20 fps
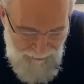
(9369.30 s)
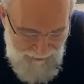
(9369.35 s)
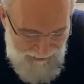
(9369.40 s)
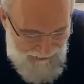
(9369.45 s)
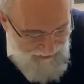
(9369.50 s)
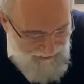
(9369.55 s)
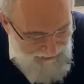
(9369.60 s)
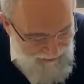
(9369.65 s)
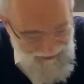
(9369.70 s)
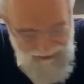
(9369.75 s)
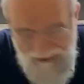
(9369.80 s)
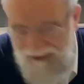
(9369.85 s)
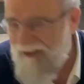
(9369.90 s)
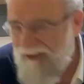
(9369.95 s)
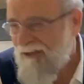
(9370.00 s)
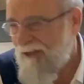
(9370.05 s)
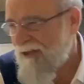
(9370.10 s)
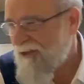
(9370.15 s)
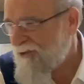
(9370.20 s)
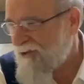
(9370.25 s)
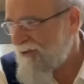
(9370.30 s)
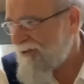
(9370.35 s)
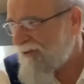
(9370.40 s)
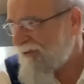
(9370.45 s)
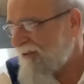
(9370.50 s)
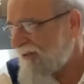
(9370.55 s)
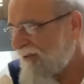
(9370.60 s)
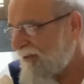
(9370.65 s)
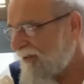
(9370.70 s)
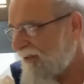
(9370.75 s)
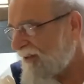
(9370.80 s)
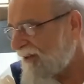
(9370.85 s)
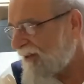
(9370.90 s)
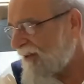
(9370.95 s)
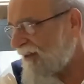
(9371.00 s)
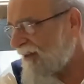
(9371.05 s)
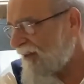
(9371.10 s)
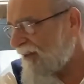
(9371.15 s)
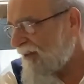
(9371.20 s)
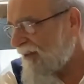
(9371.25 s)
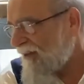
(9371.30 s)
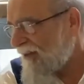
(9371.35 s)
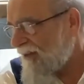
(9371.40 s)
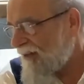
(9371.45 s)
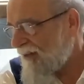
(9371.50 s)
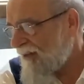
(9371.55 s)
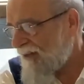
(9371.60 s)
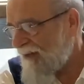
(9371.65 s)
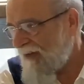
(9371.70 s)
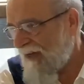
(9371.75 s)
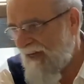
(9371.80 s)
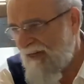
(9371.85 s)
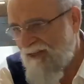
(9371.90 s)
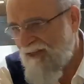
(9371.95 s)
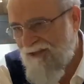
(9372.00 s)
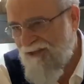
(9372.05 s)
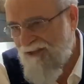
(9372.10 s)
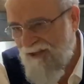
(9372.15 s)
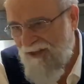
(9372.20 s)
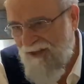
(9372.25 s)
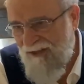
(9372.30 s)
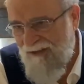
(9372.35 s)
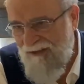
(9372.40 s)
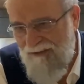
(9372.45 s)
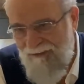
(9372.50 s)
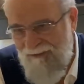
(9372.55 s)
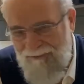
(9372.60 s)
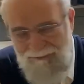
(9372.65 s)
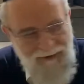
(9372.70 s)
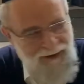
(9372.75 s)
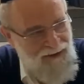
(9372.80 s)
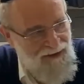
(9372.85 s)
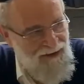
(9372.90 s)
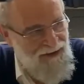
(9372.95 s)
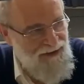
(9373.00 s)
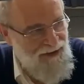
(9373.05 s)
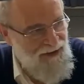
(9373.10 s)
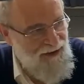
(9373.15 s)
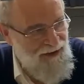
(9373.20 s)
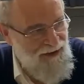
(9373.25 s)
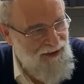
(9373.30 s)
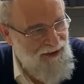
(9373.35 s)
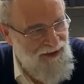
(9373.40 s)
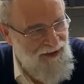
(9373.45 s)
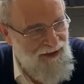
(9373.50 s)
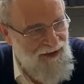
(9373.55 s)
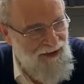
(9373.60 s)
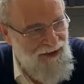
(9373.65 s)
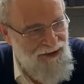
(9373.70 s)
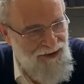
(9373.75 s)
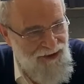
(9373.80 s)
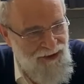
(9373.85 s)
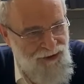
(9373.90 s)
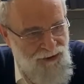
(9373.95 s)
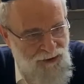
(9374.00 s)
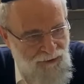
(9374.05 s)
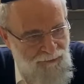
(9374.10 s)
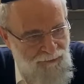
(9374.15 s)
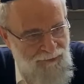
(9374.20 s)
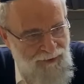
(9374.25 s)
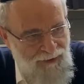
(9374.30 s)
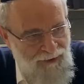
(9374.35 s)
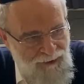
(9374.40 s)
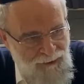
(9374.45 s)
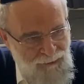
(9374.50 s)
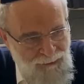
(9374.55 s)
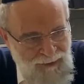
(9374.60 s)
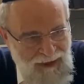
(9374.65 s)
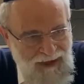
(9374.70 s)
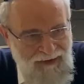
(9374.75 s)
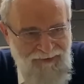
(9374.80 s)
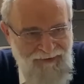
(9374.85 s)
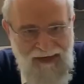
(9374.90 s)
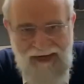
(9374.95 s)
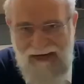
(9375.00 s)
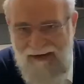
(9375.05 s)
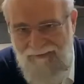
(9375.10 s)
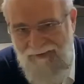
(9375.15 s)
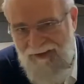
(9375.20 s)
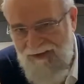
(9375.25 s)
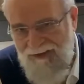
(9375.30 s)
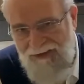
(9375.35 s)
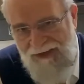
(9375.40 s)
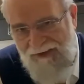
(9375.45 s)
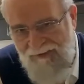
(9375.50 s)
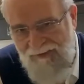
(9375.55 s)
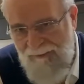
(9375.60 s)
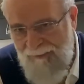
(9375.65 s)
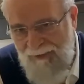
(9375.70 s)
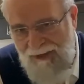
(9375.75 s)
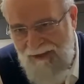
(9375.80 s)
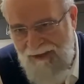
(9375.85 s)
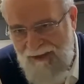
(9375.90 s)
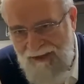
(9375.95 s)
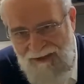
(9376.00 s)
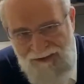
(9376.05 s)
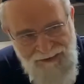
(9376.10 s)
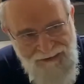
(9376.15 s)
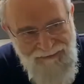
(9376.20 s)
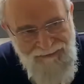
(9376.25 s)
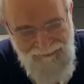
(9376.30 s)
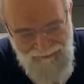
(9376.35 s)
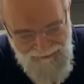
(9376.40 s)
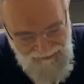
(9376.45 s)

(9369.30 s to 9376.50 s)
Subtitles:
read it in the English. honestly, because it just so, you have to have this, you have to mean this.